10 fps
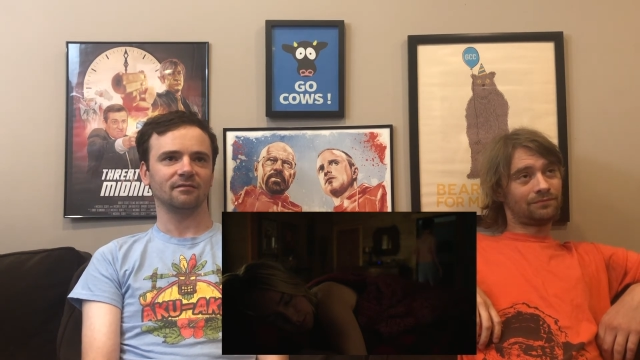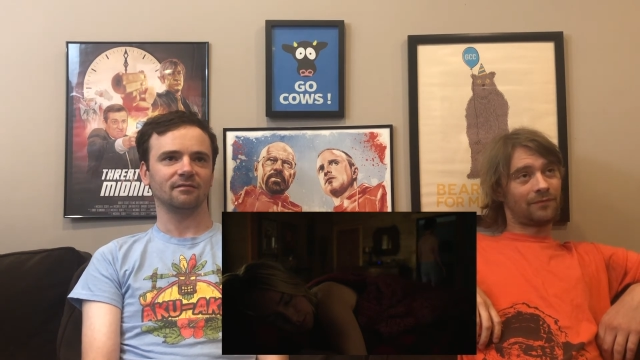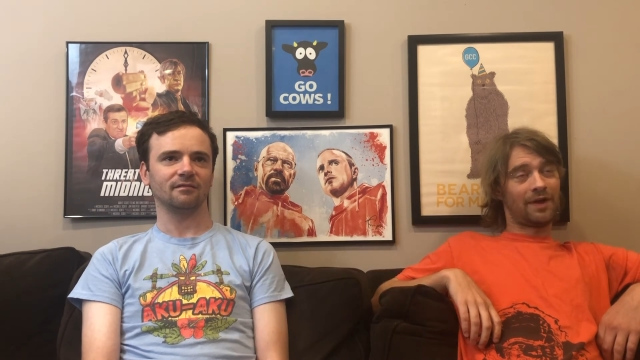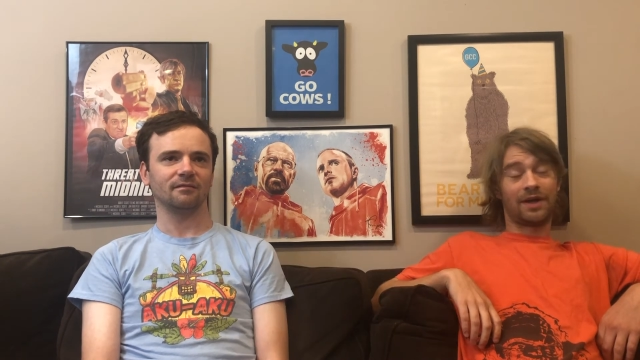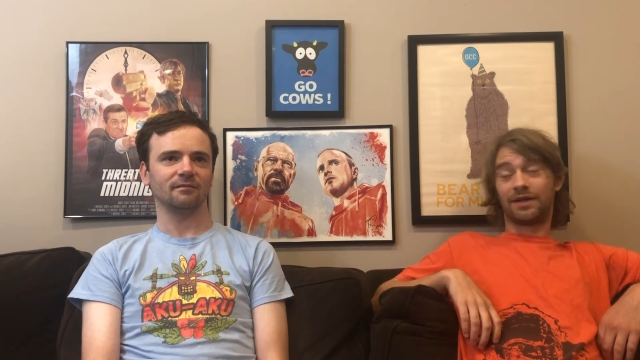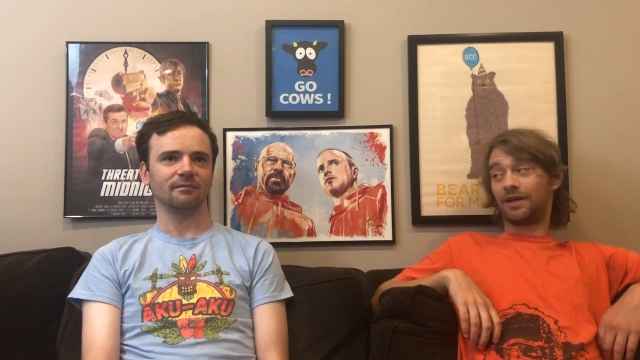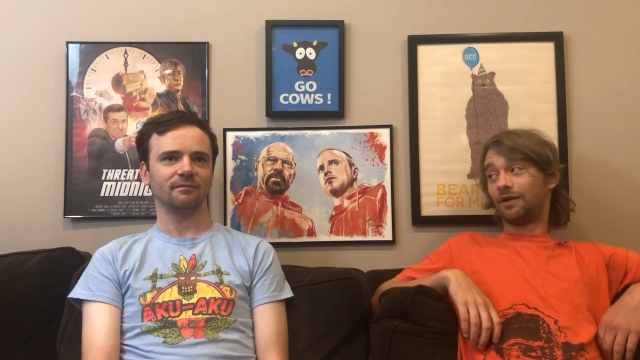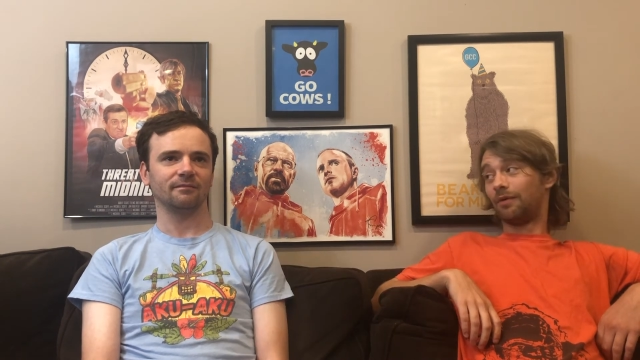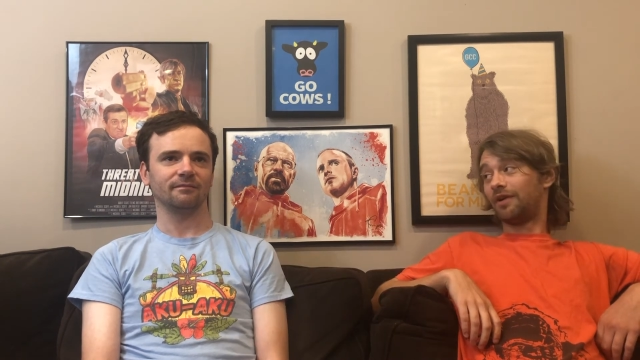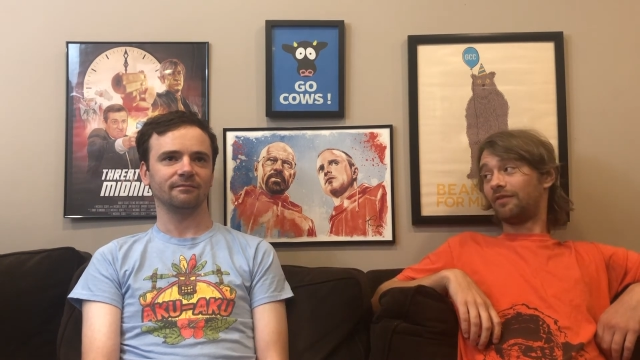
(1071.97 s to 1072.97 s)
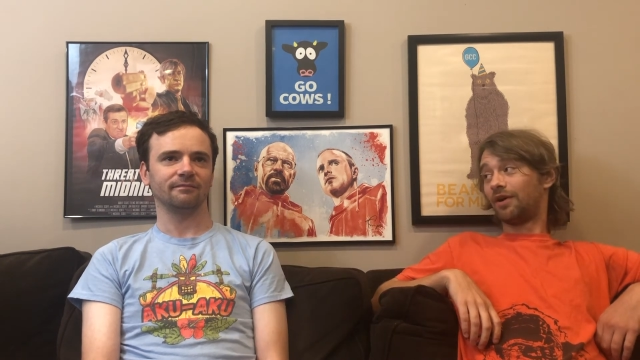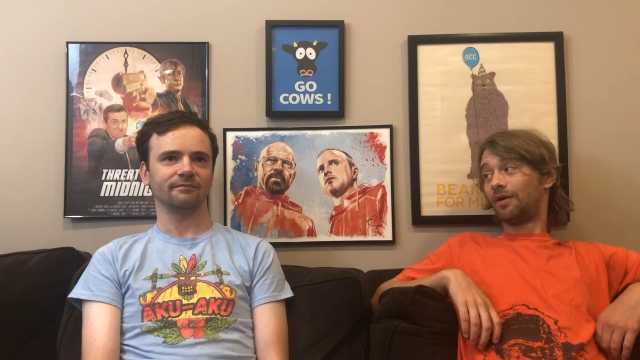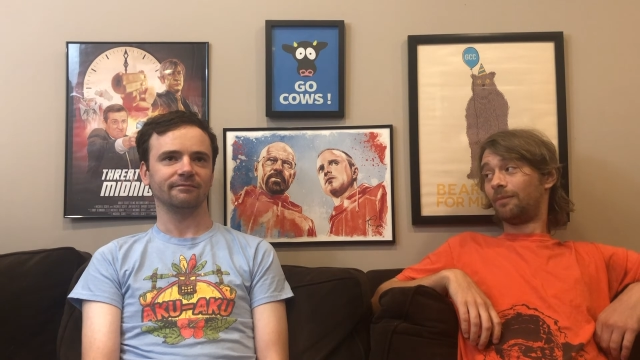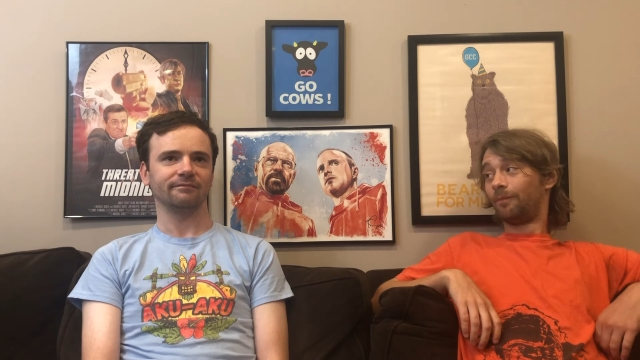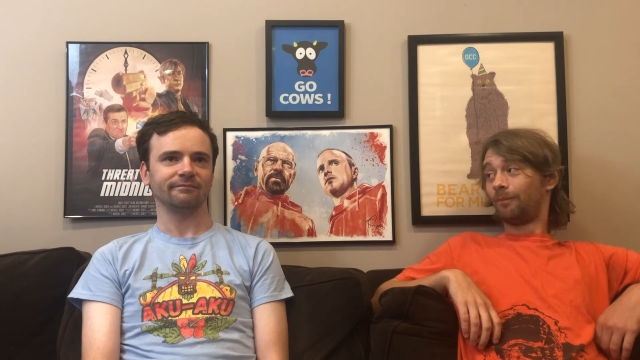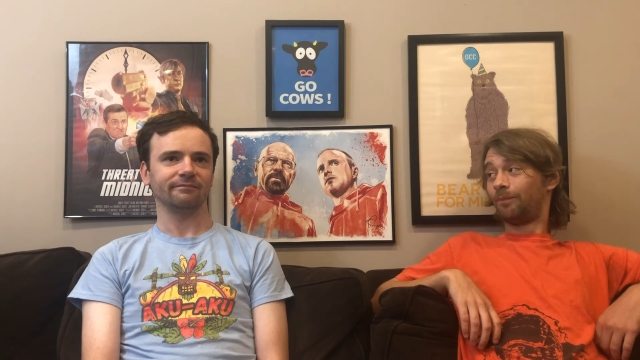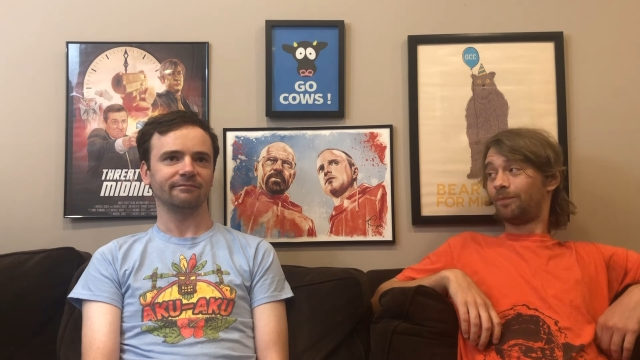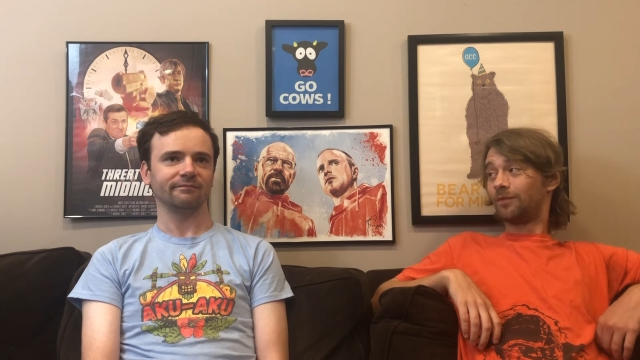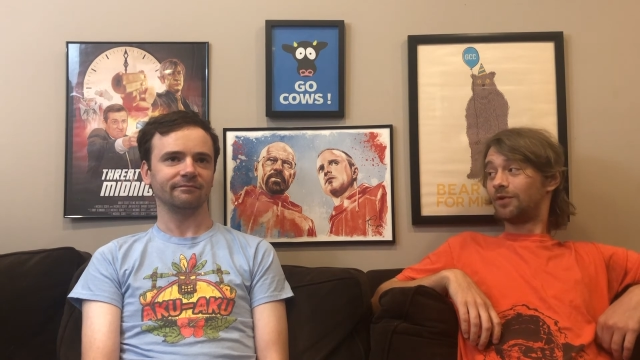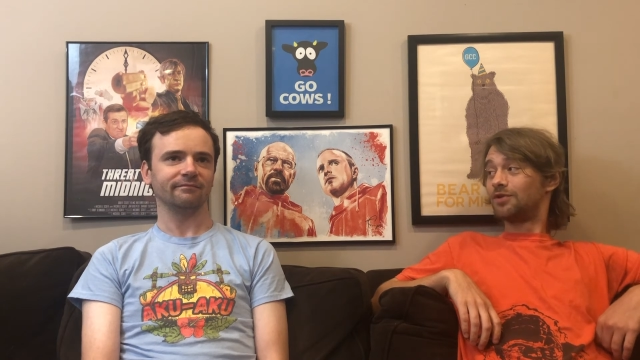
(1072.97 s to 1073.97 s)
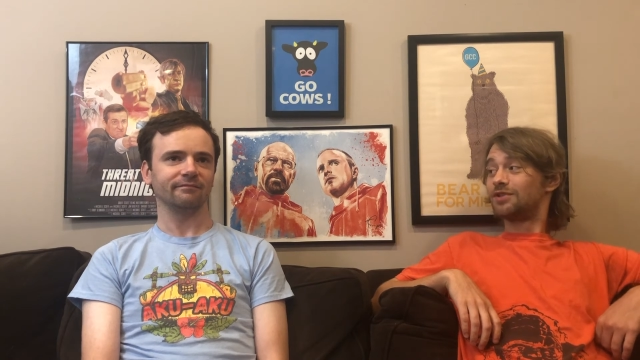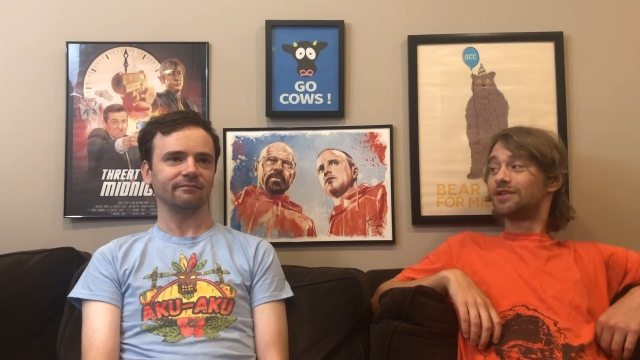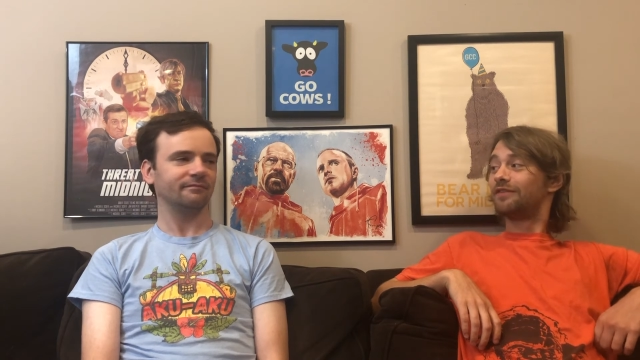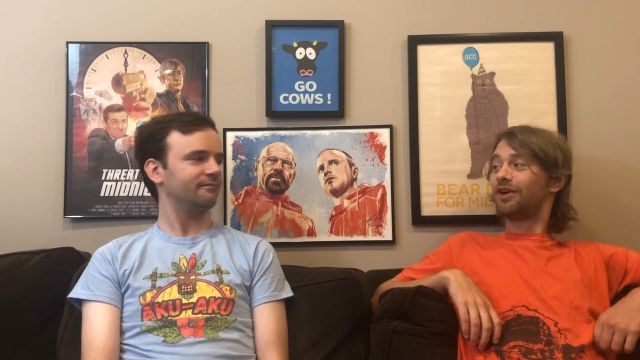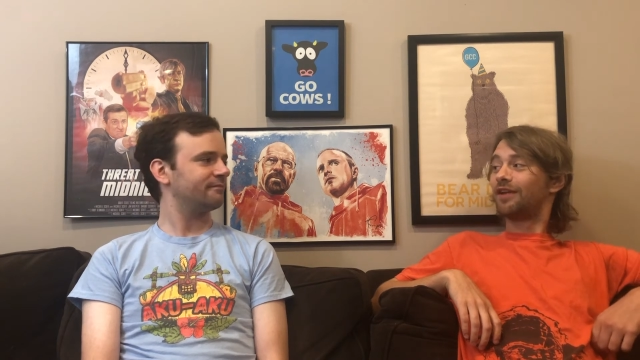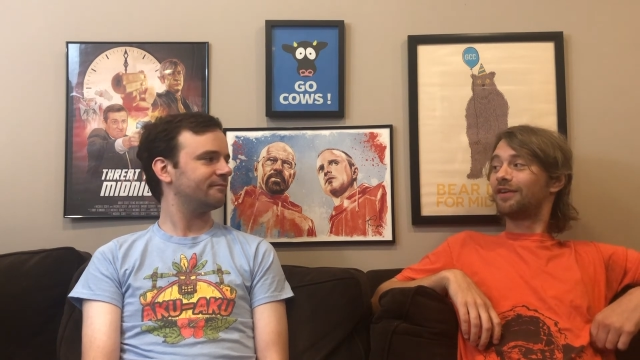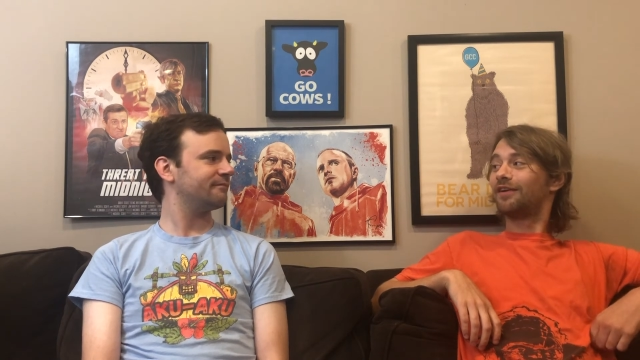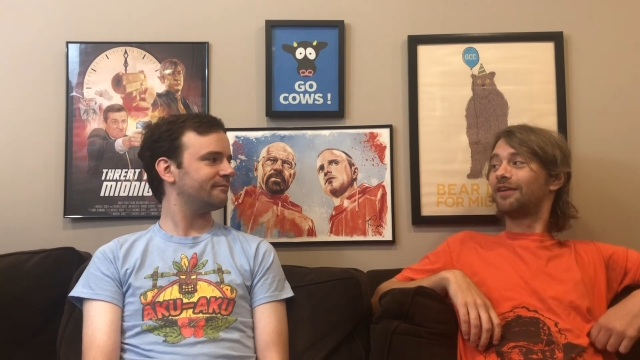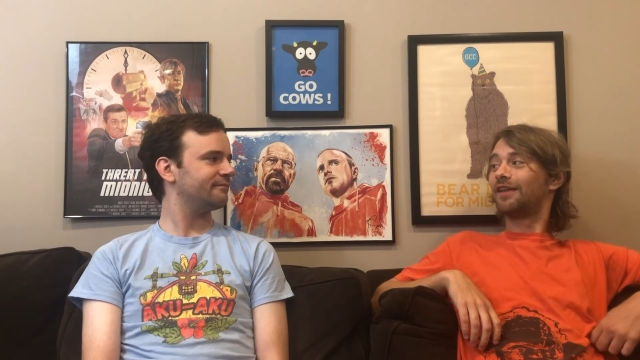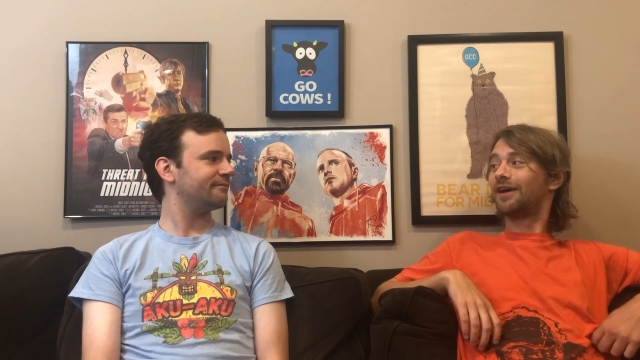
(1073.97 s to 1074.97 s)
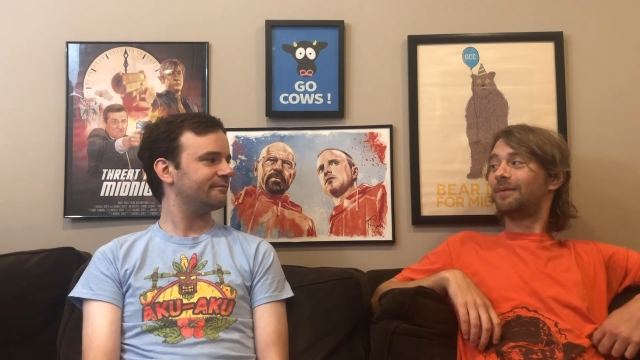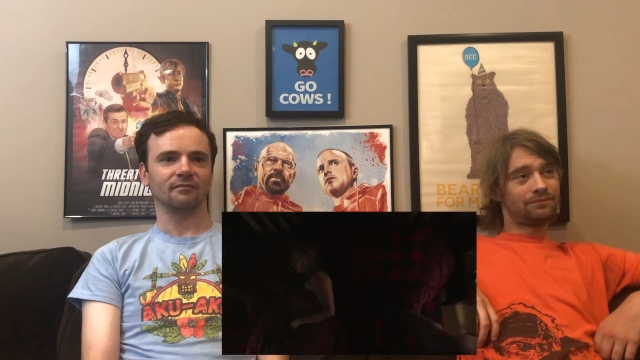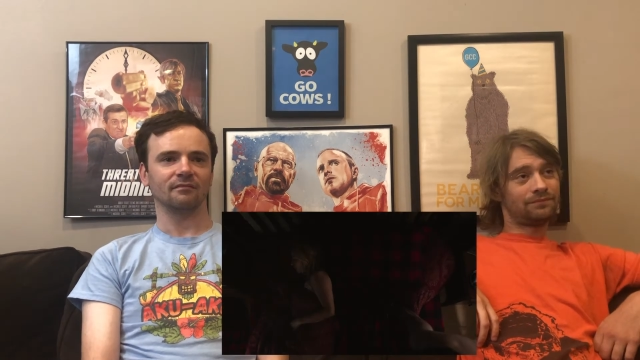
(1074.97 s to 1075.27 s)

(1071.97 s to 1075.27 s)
Speaker 1: You had to get rid of her. Couldn't just leave her out there like that.